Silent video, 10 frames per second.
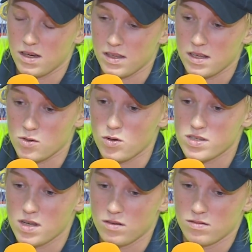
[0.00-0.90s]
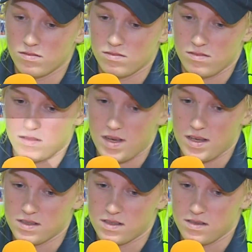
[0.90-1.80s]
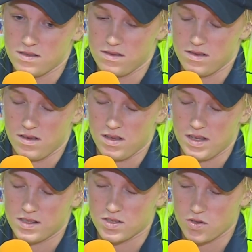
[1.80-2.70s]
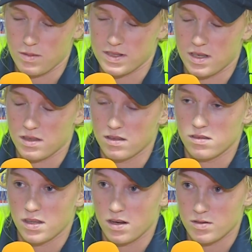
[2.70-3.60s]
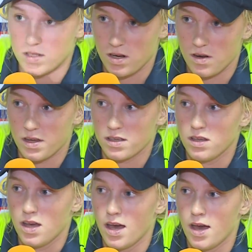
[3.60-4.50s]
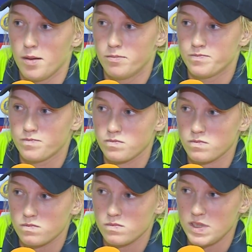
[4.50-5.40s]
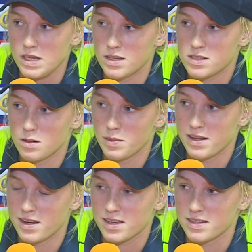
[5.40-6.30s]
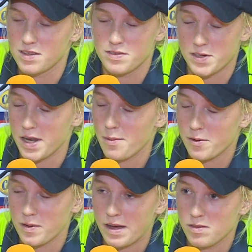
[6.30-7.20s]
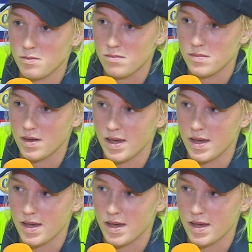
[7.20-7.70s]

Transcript: think it's also, as it is extremely sad that they're retiring, and it's going to be like a different dynamic without them.